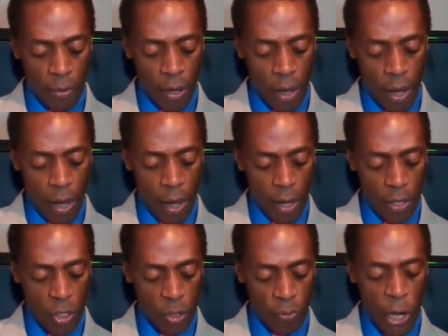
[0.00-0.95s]

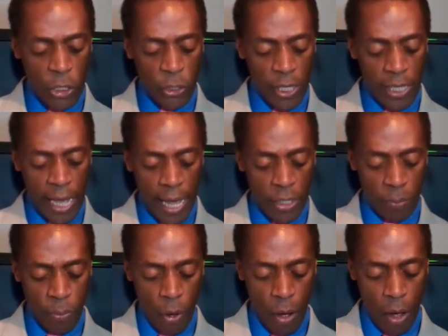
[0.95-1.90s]
especially gazed
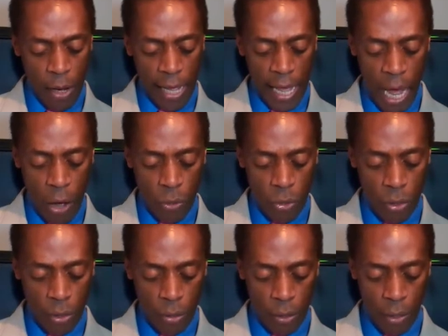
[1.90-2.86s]
upon a house,